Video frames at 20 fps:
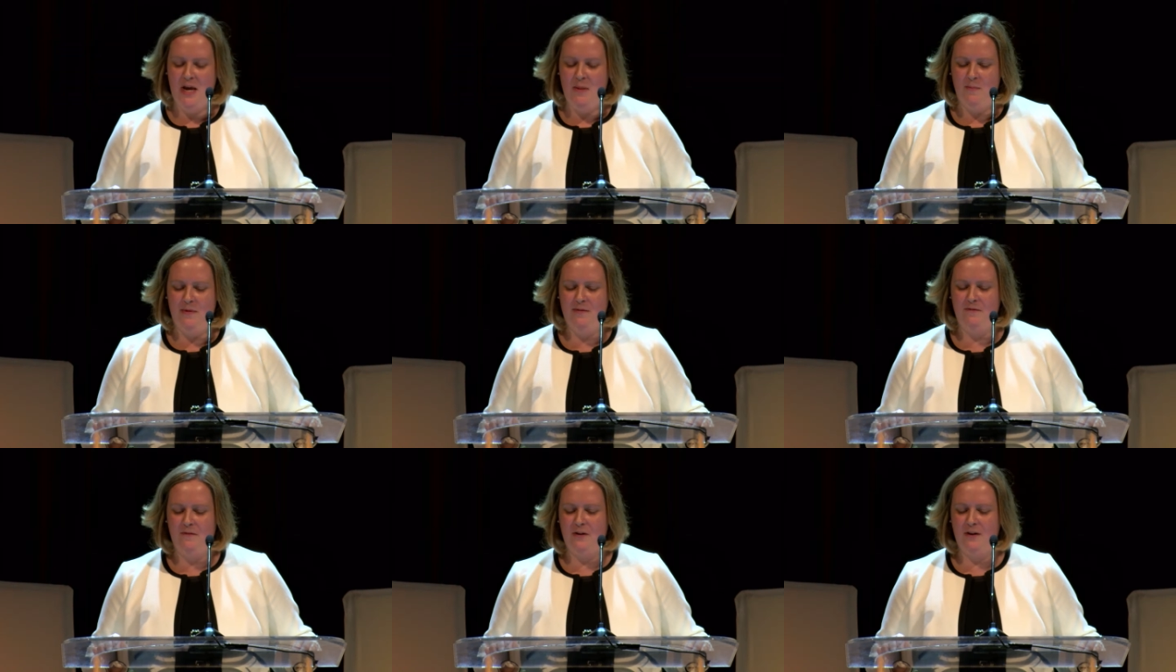
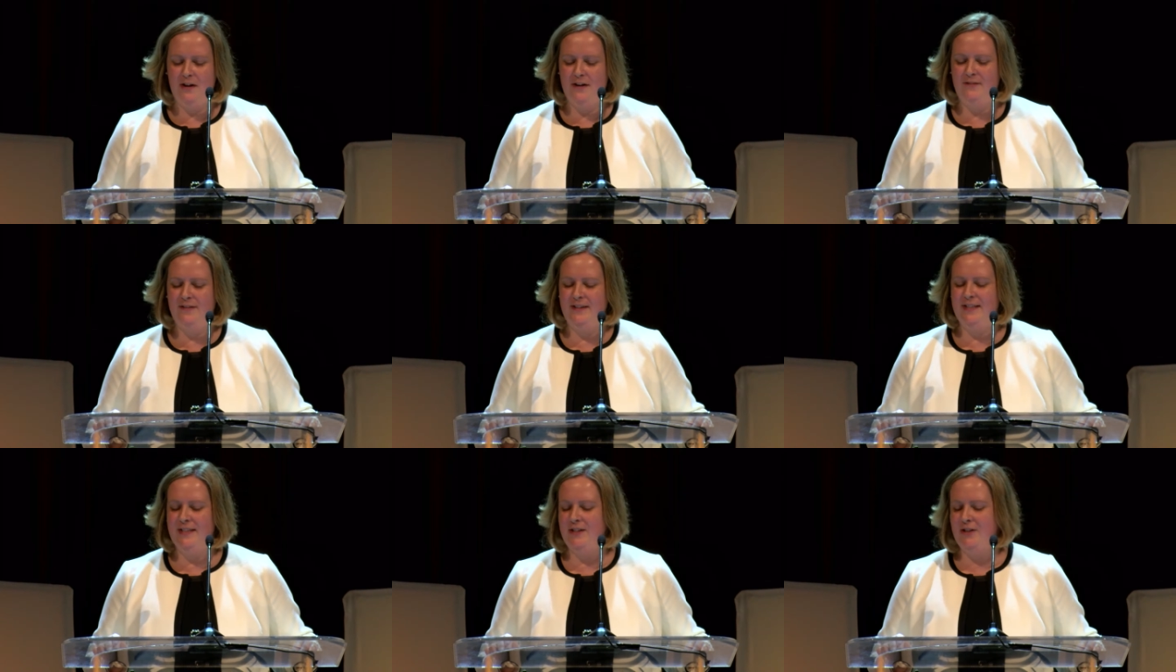Before
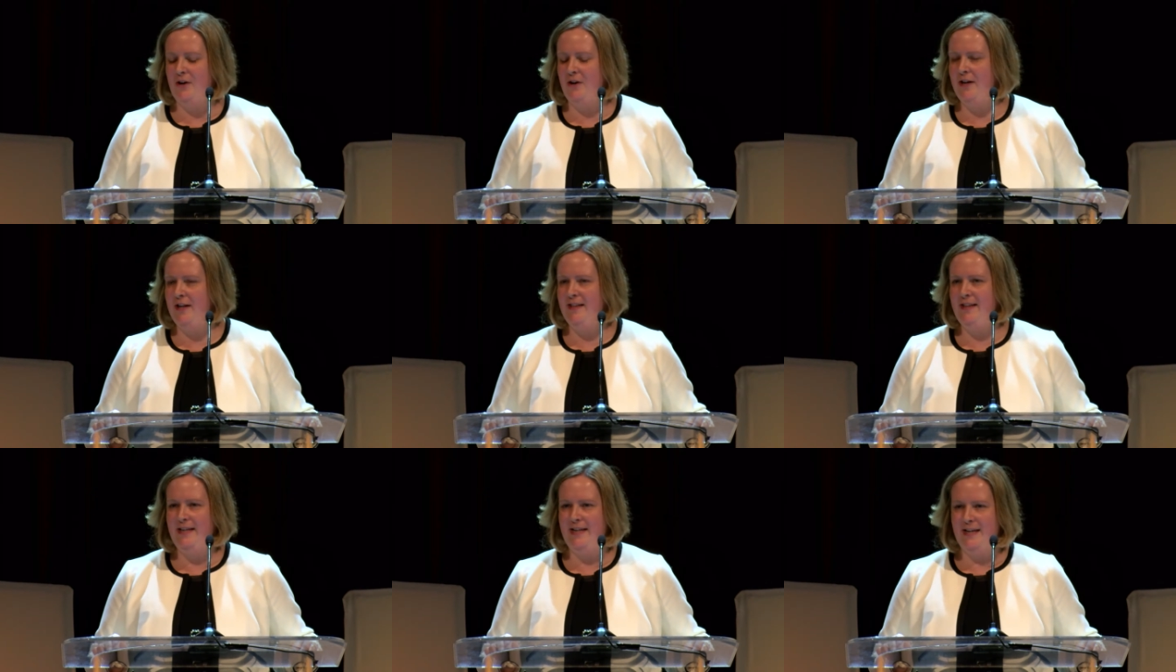even
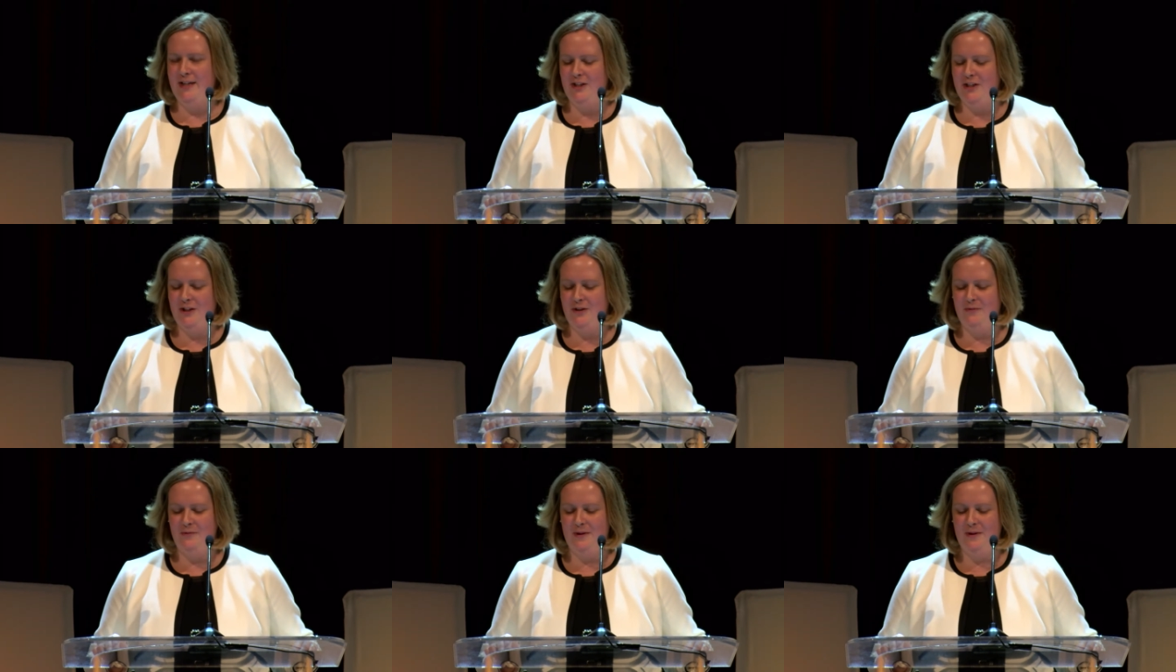starting the
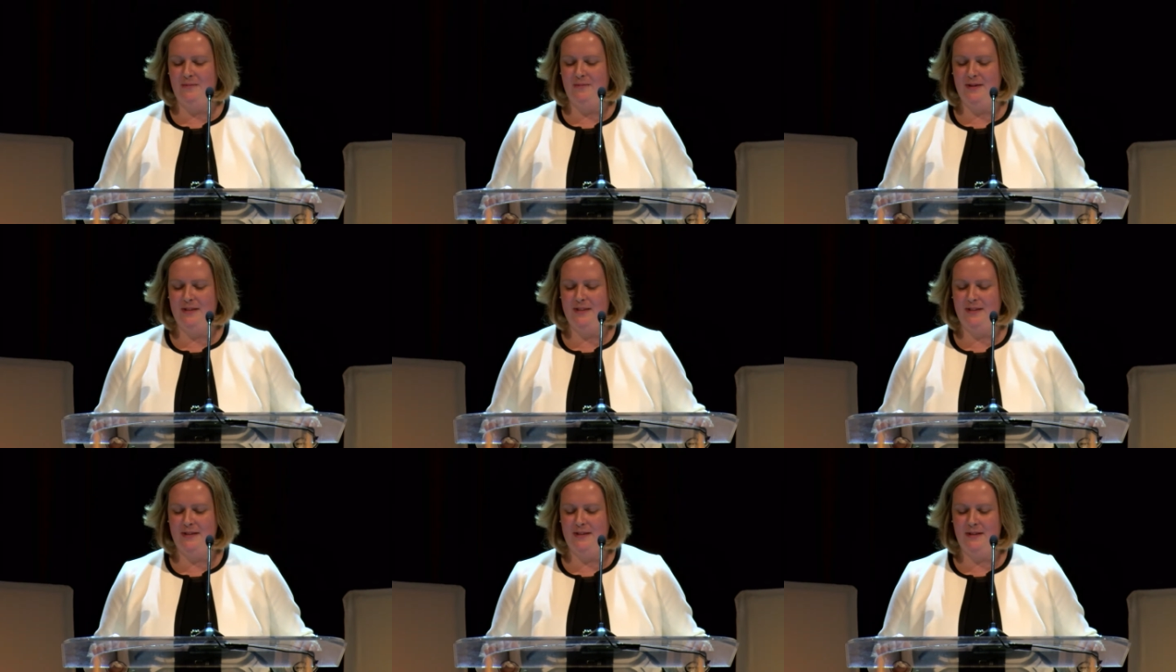engine, one
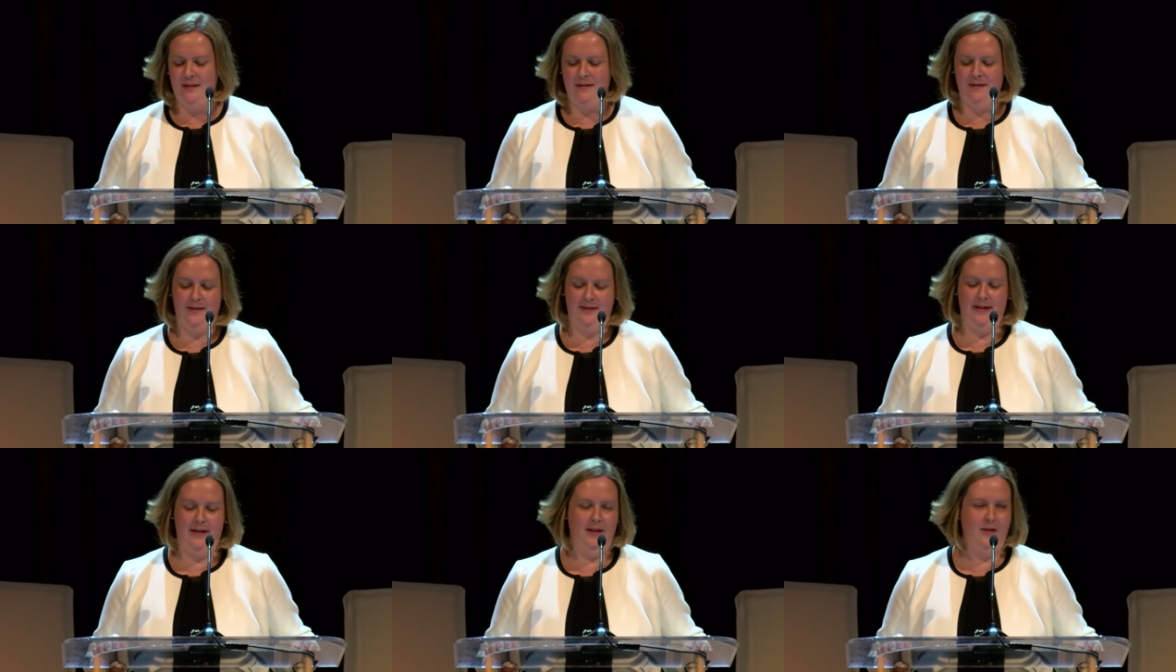must
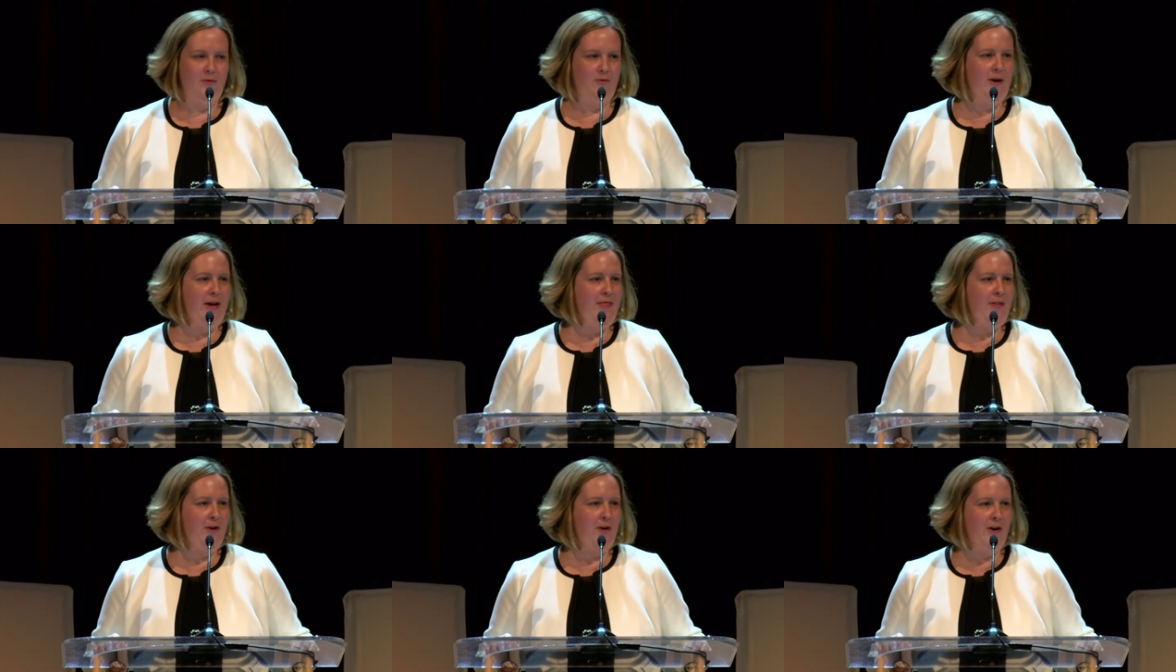study the
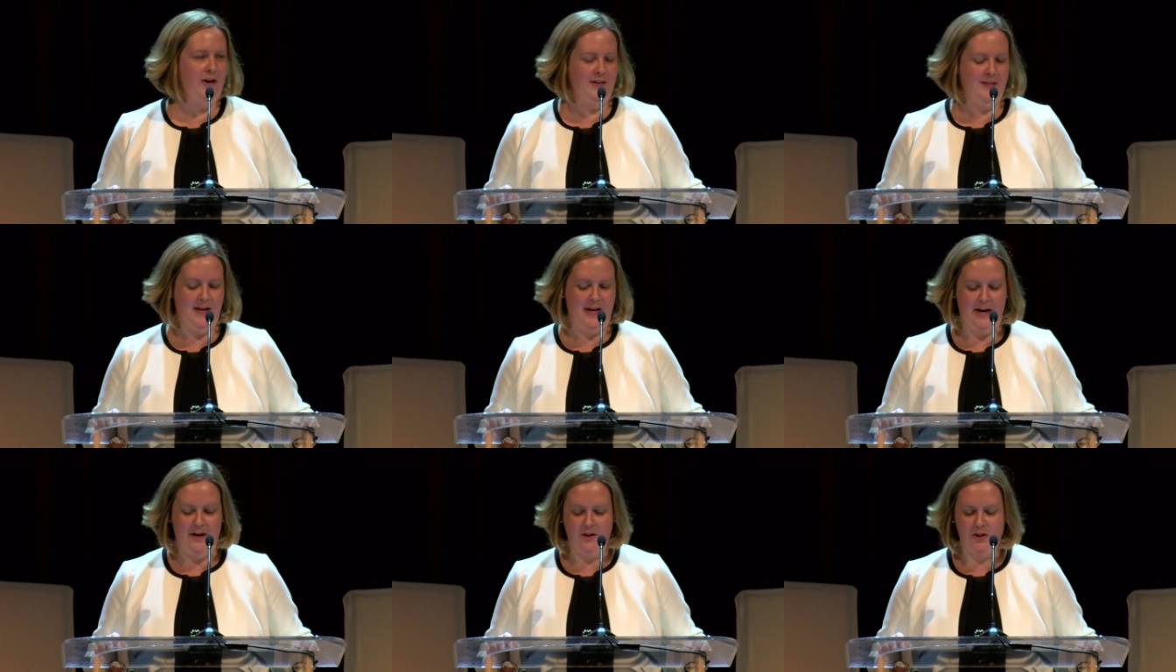weather and
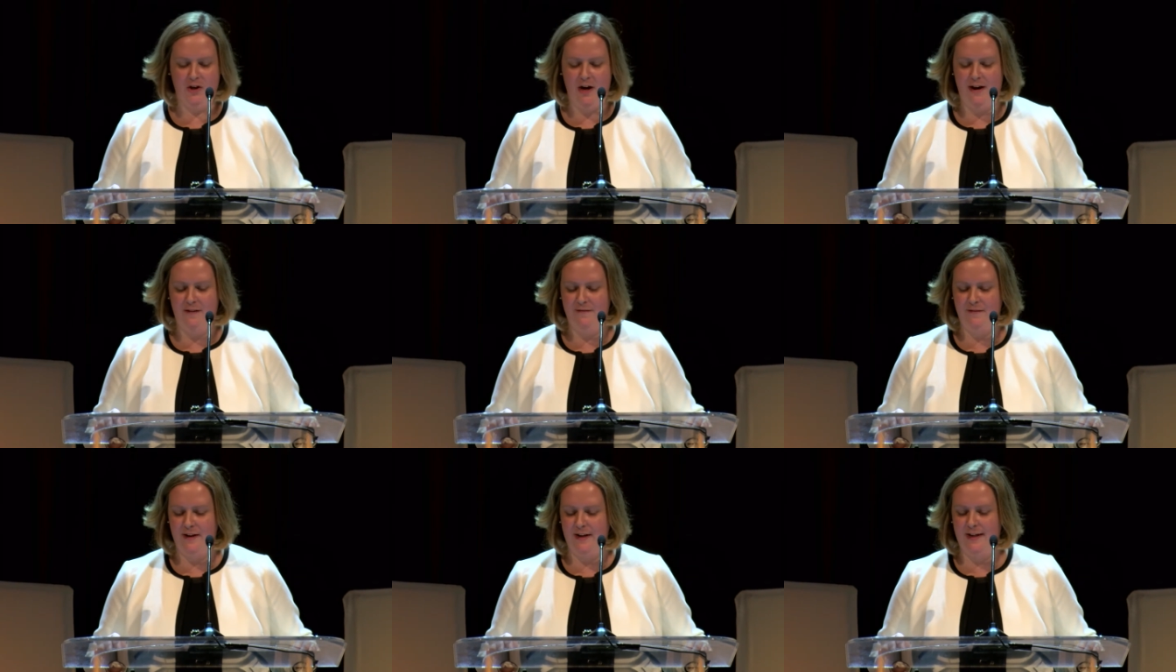the air
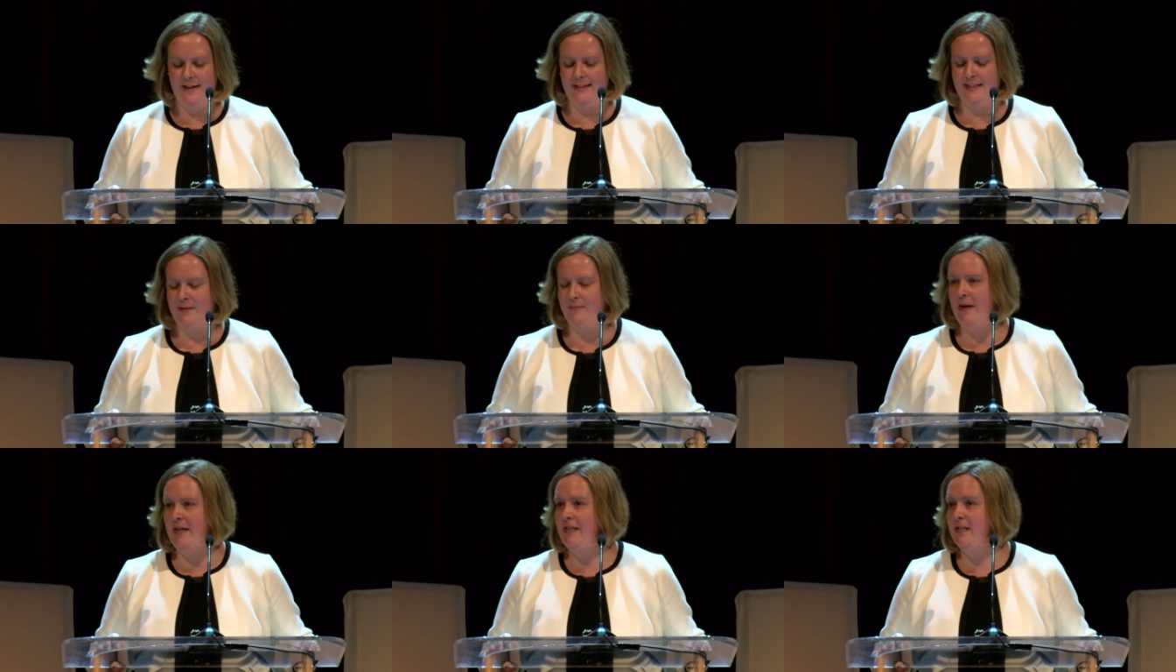traffic,
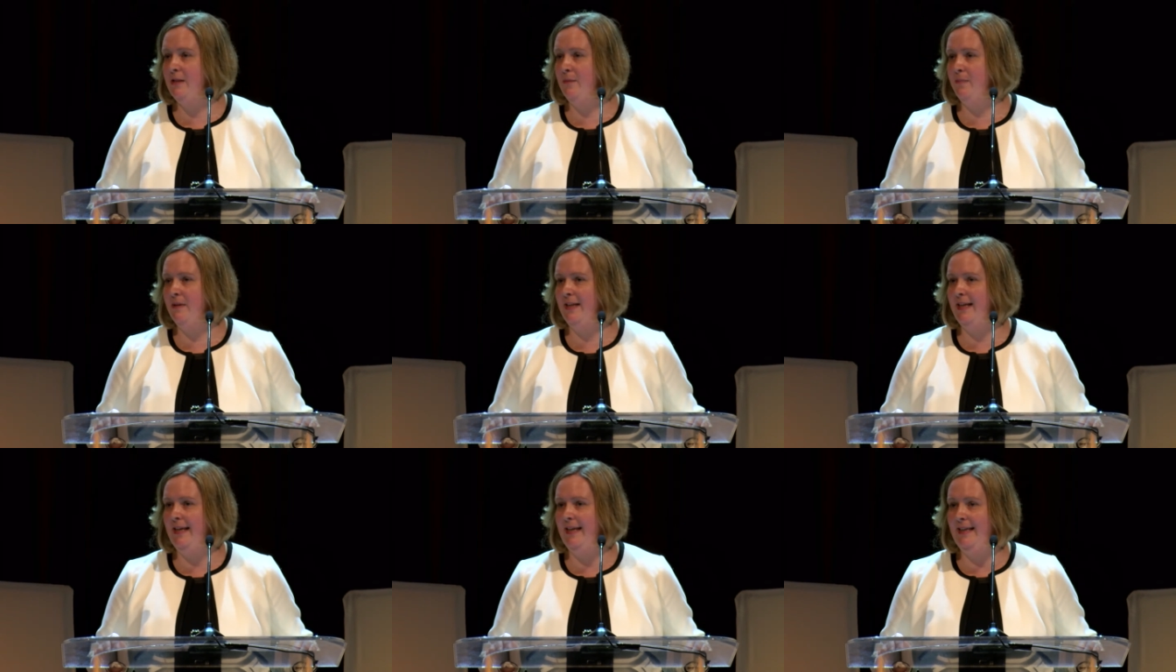inspect the
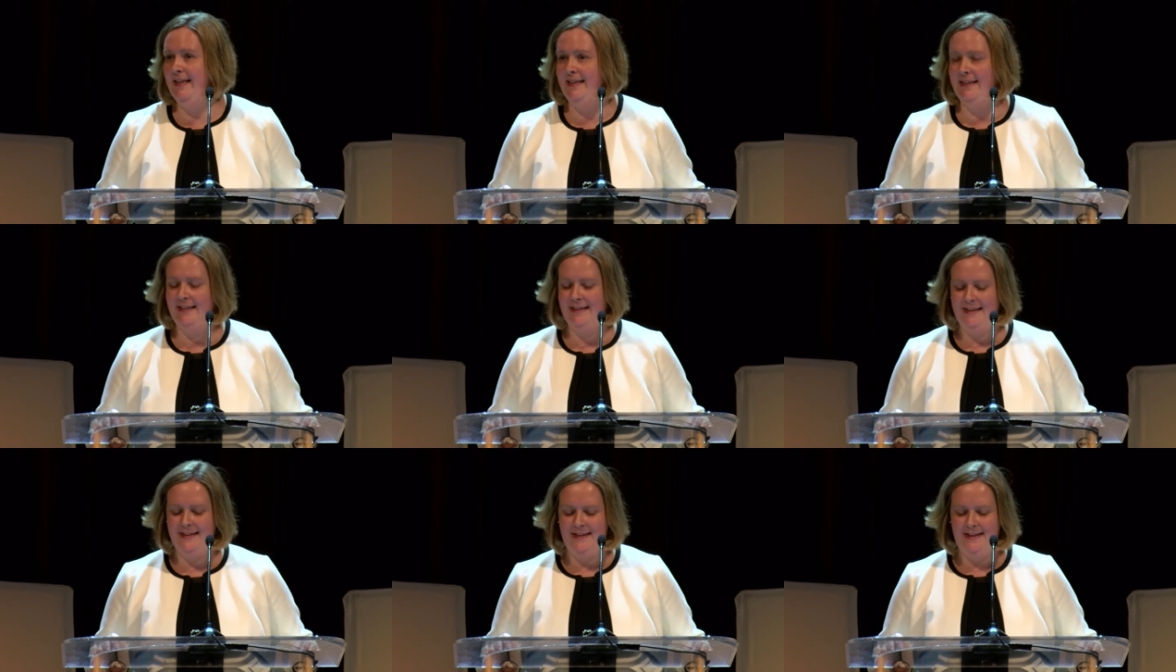plane,